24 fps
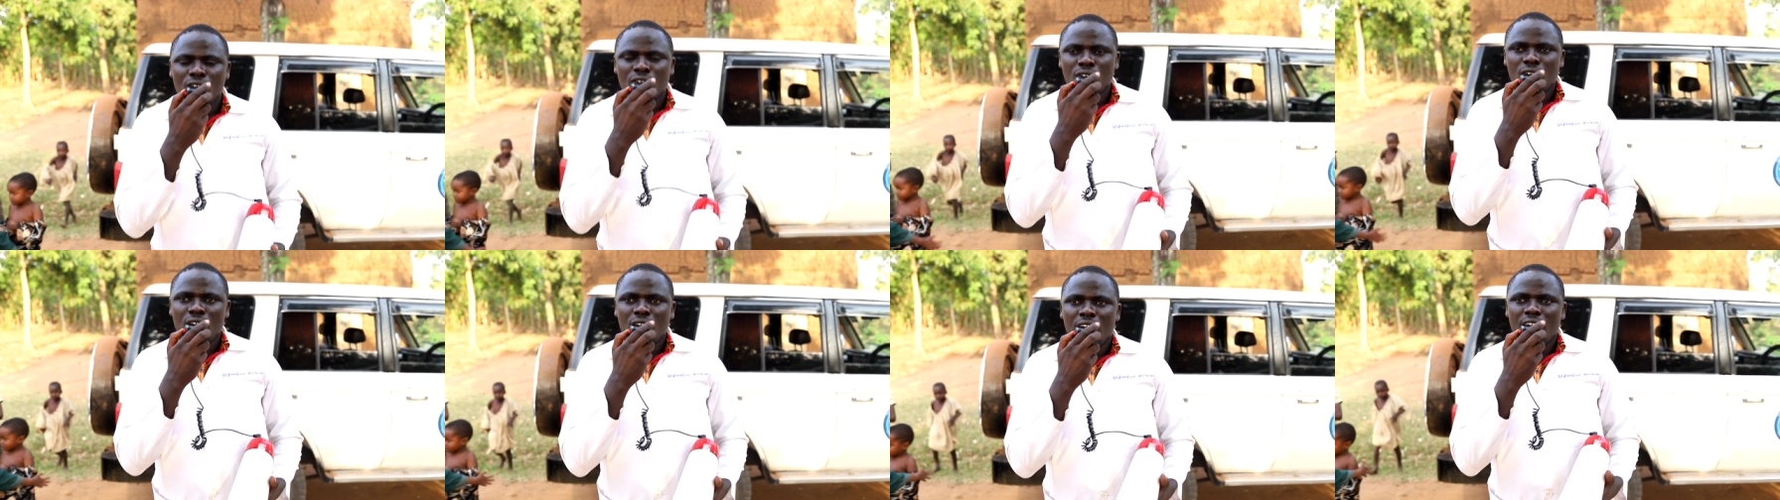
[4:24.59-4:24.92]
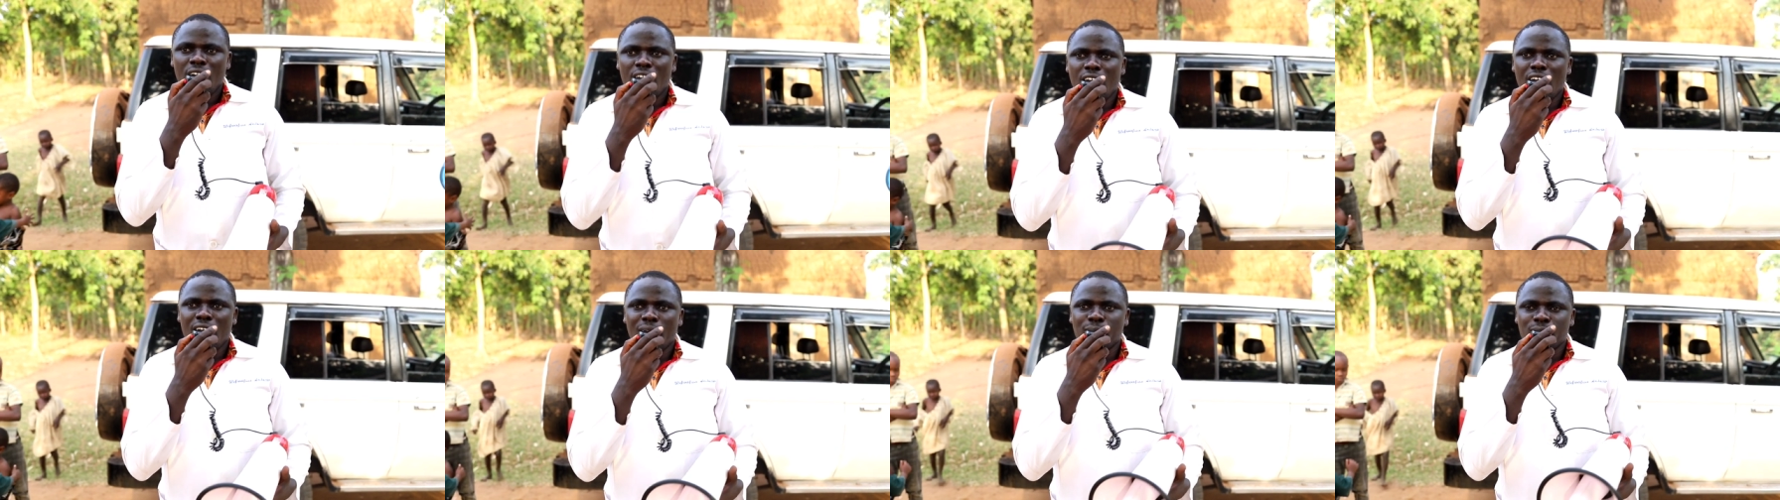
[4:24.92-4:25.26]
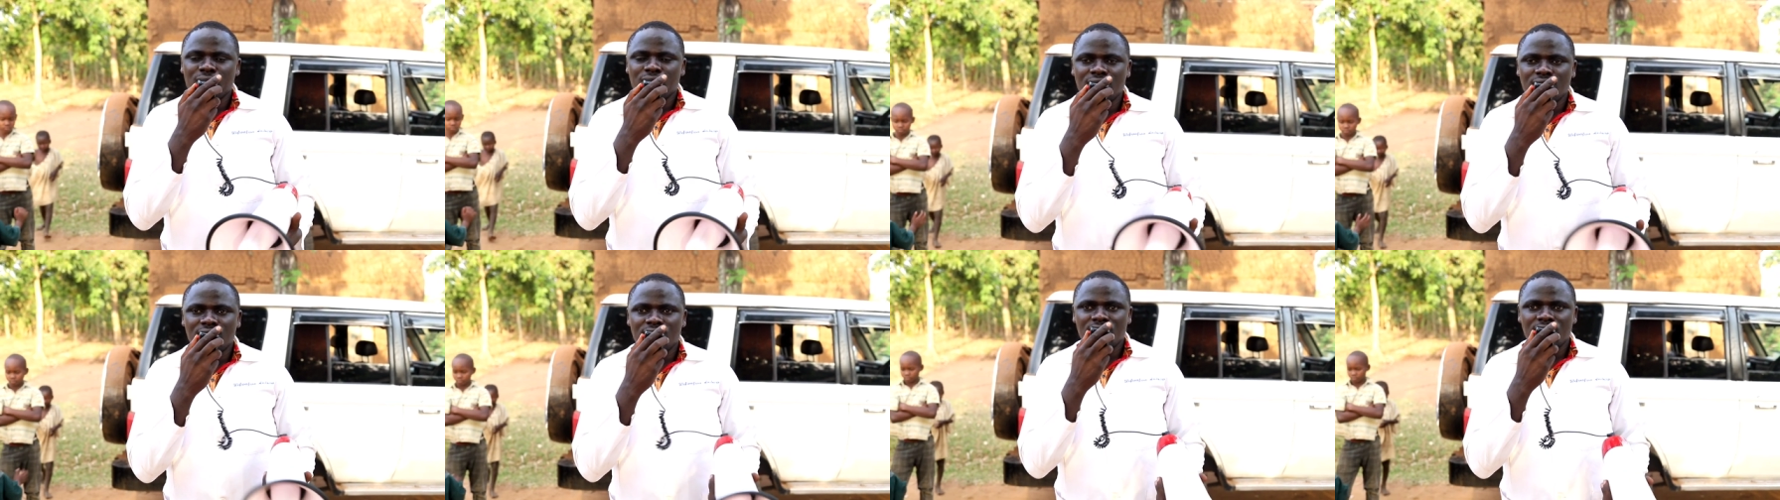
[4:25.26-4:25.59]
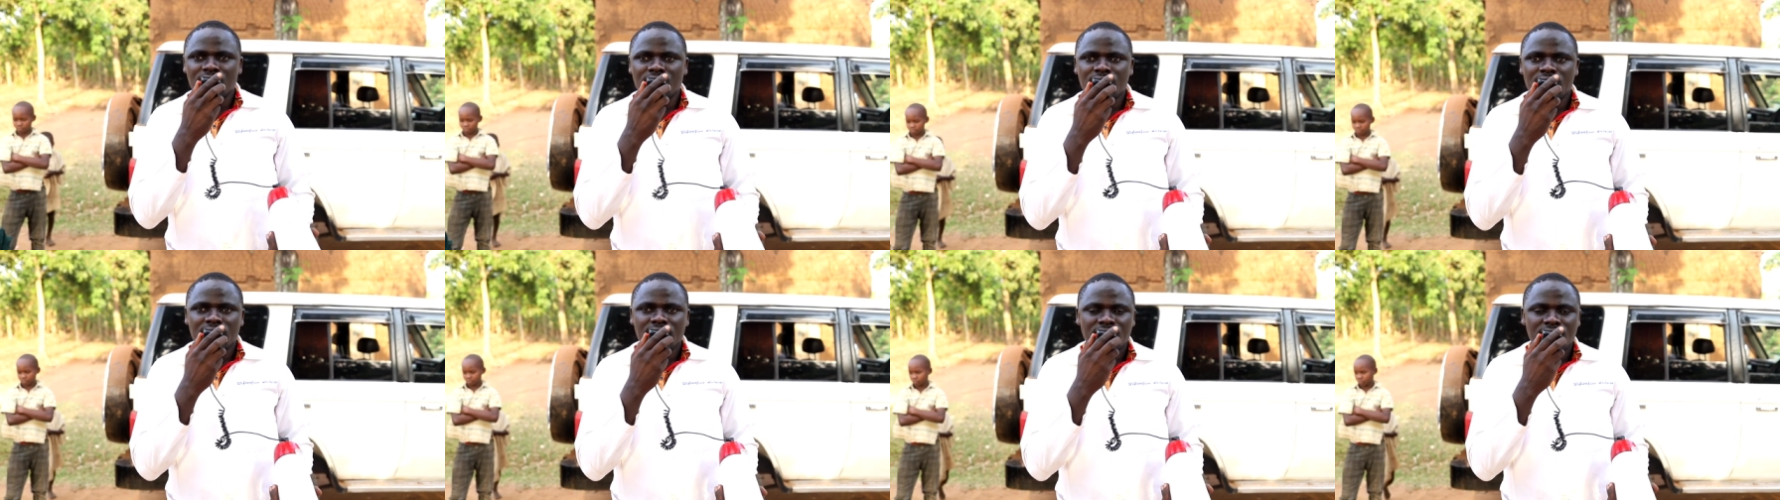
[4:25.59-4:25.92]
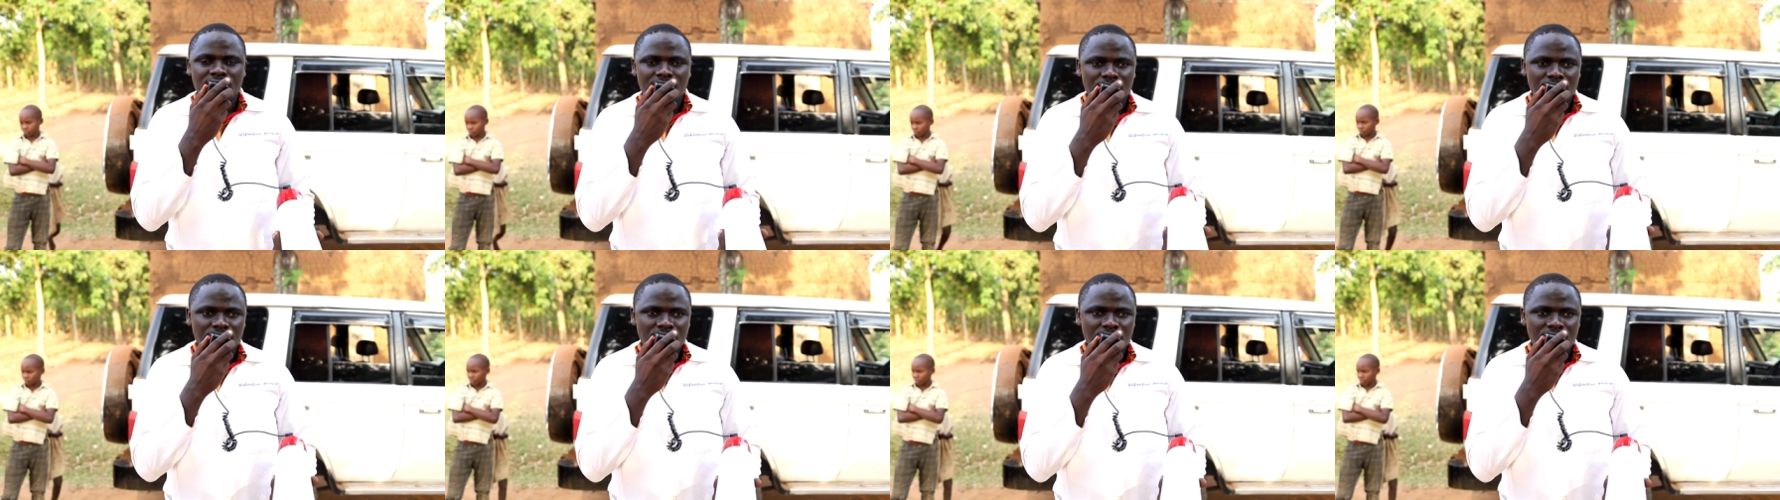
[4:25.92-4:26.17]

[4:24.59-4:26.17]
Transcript: by mosquitoes.